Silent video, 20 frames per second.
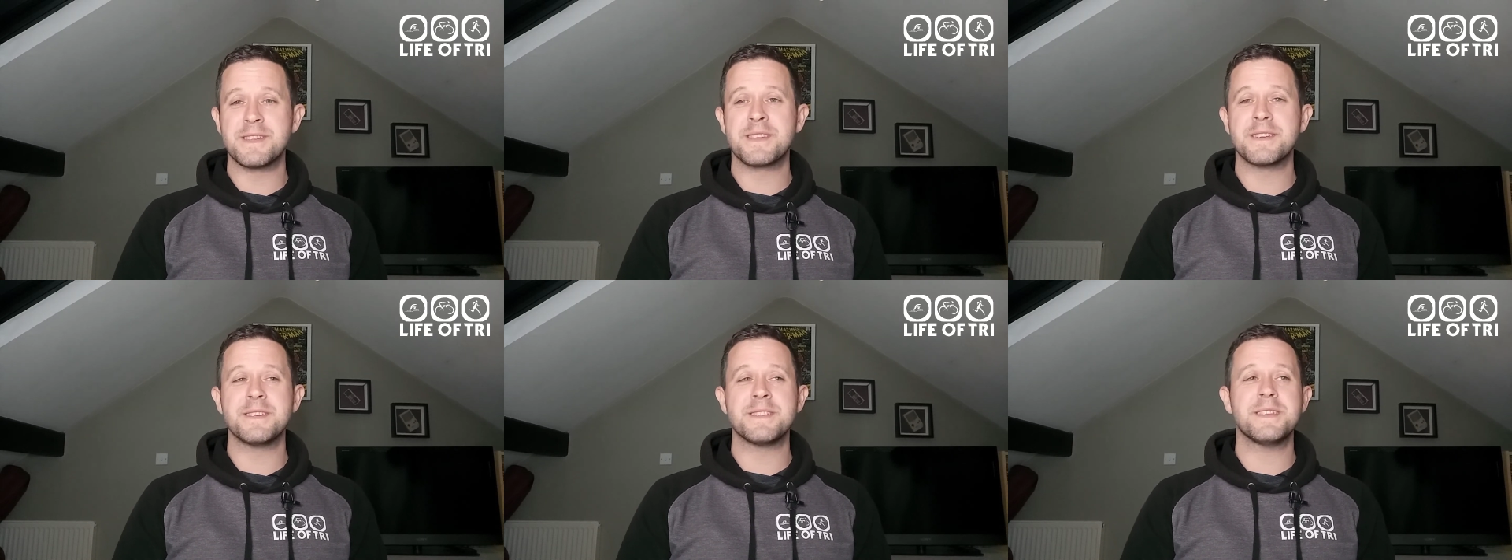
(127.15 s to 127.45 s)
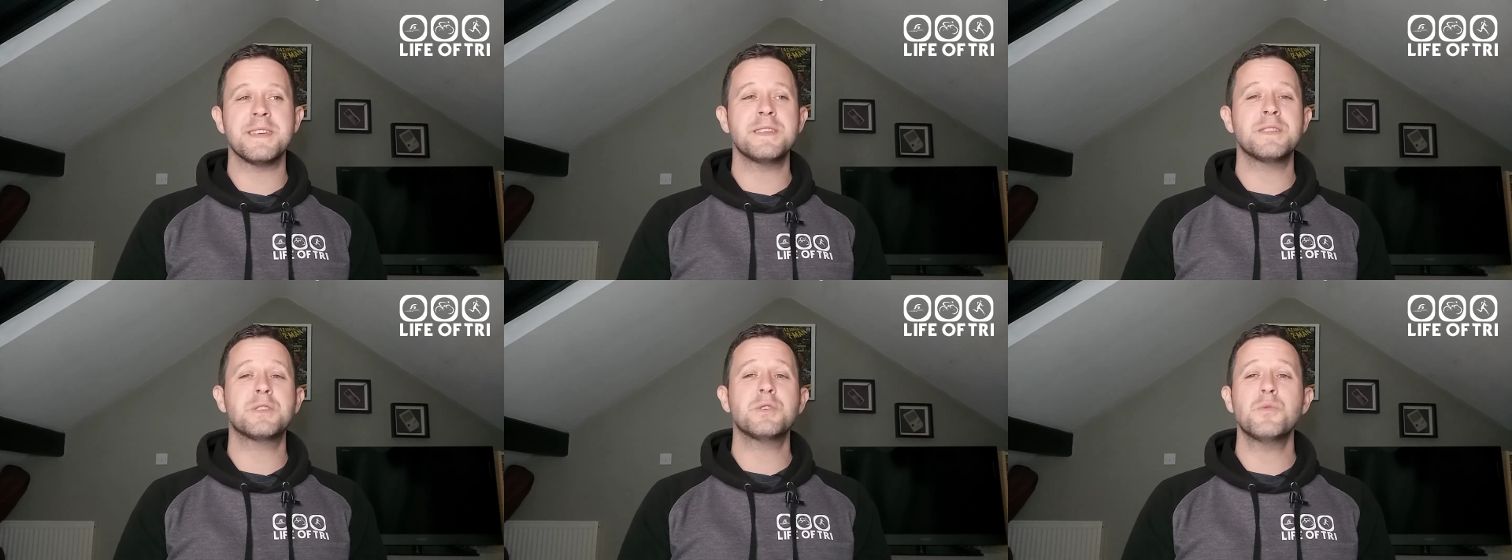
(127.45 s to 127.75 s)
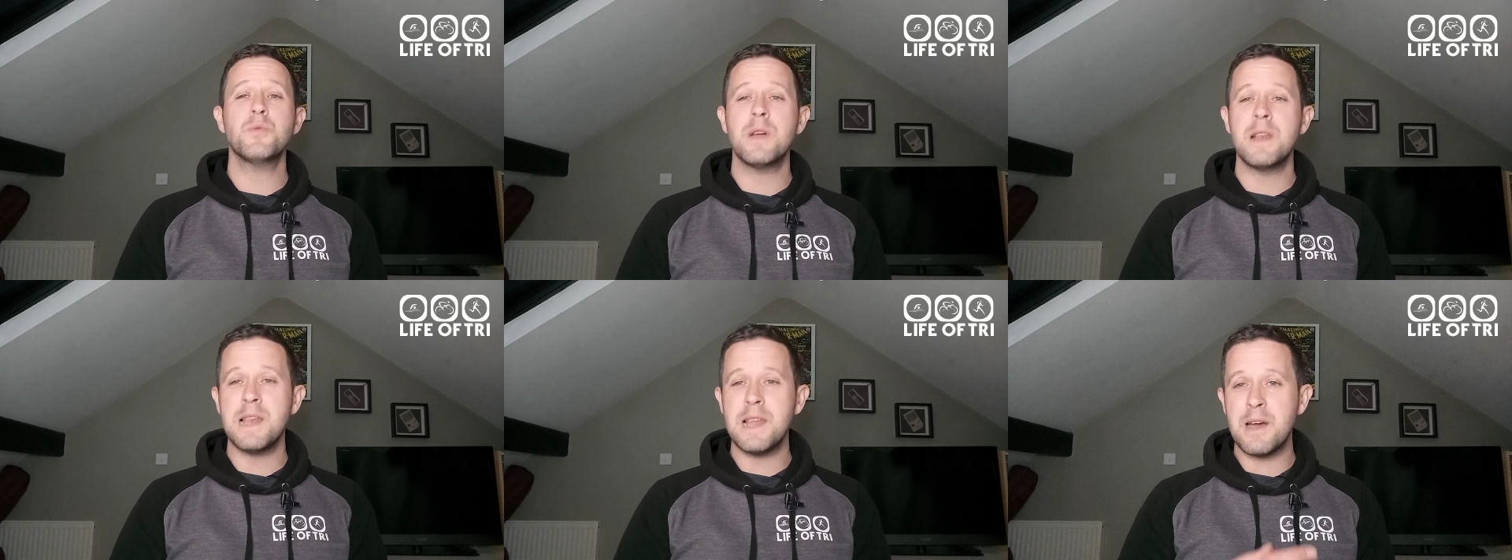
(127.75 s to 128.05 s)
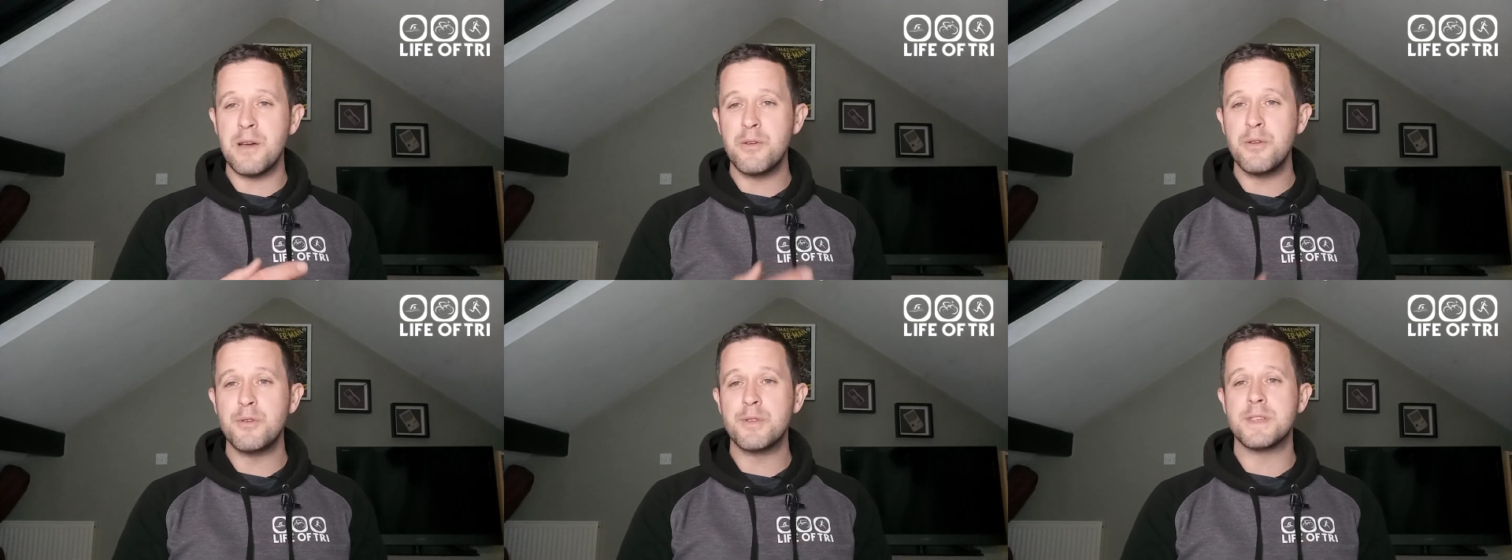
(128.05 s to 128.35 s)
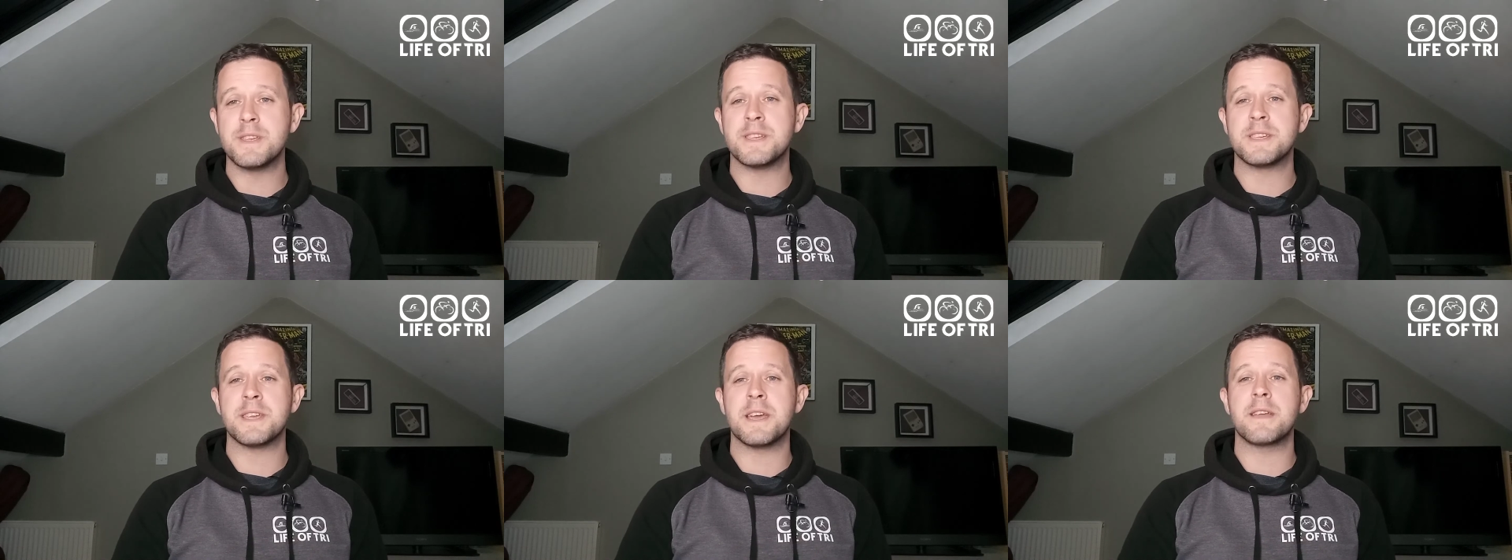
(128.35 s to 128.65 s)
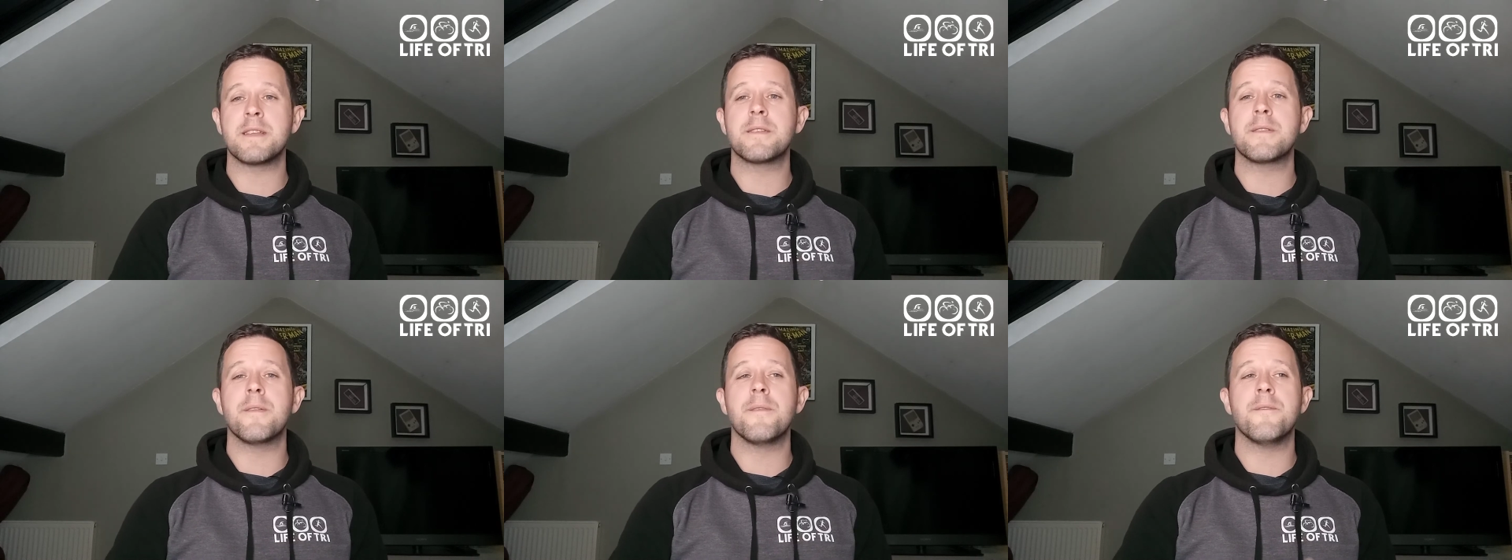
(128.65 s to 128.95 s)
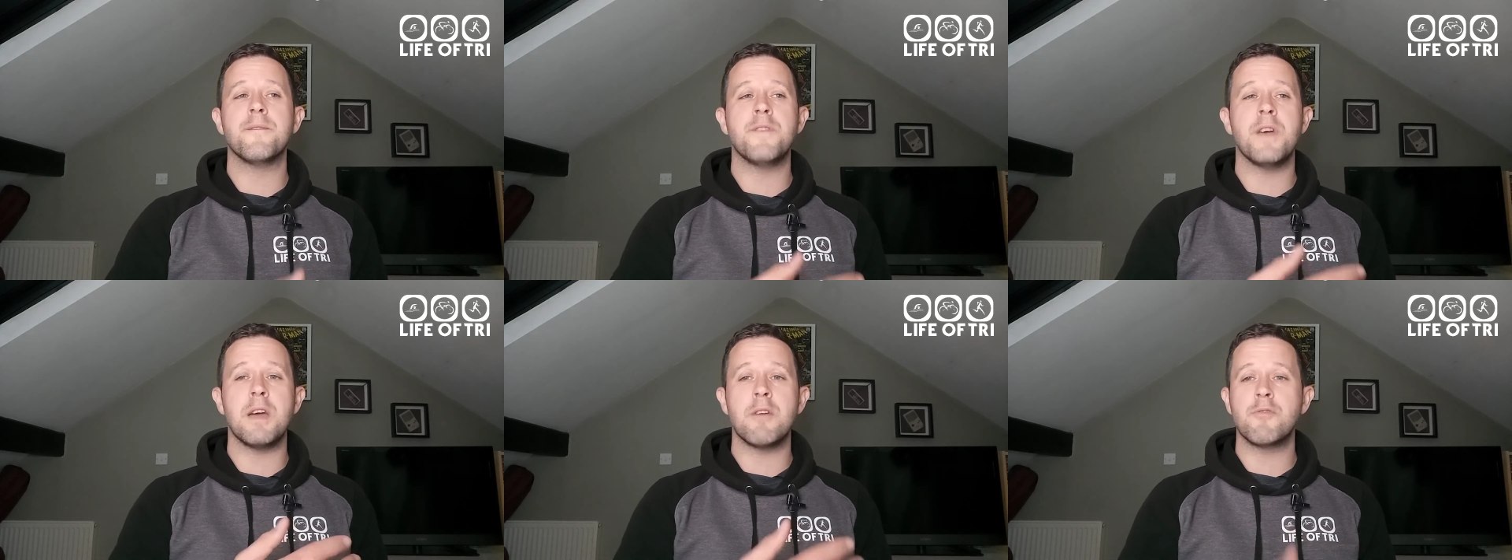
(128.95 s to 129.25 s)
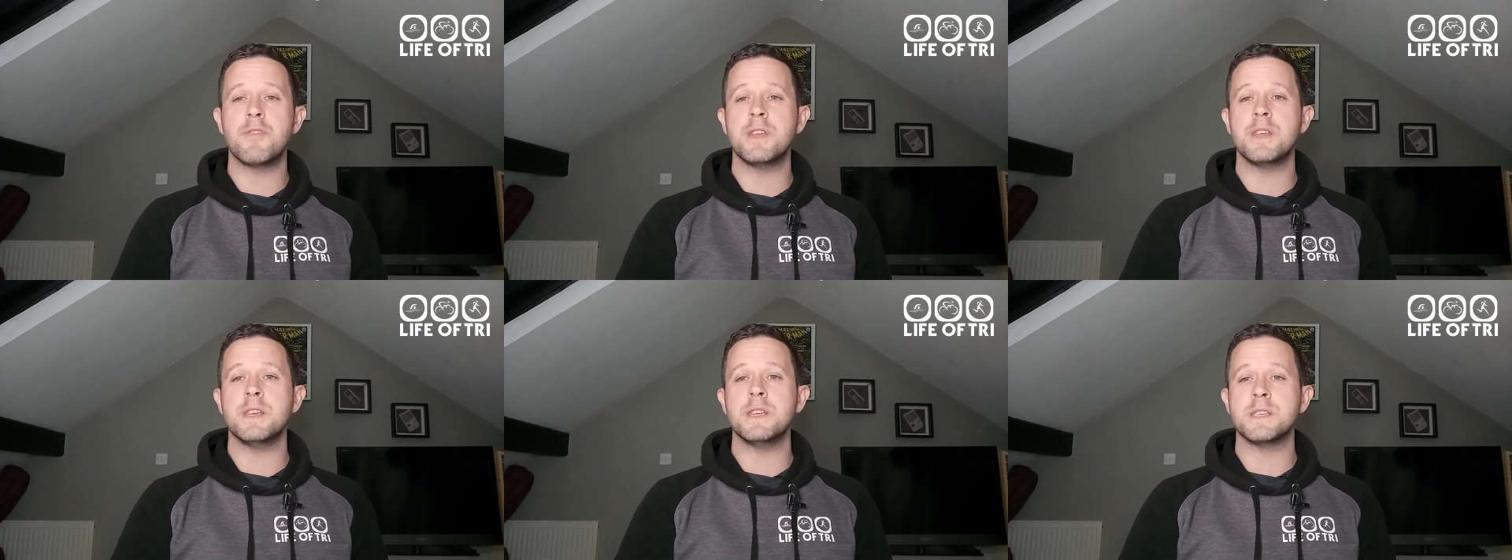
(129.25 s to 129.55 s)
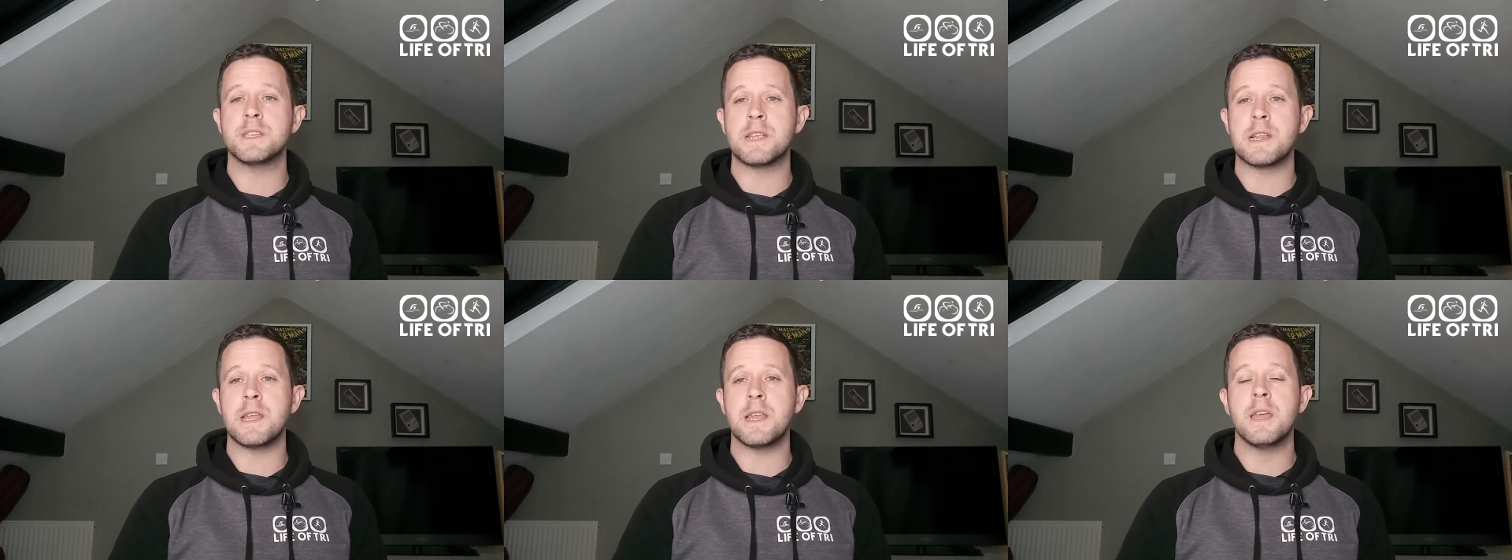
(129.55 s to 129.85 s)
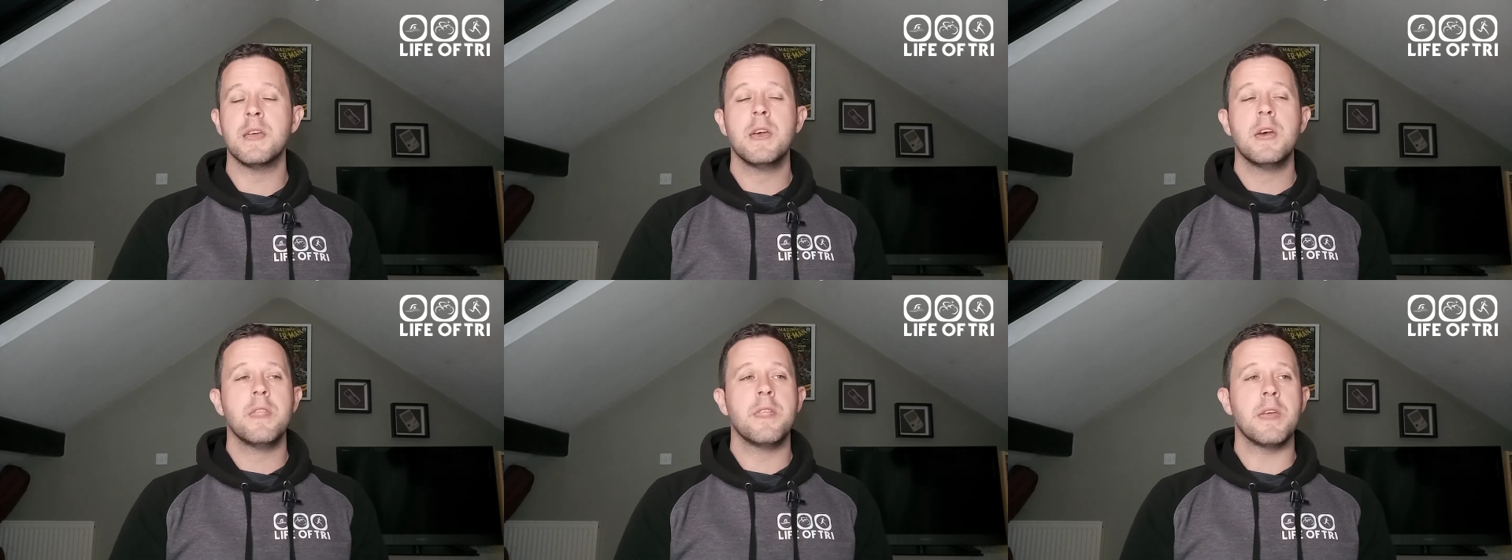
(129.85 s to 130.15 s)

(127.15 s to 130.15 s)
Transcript: because they do allow you to sight very easily.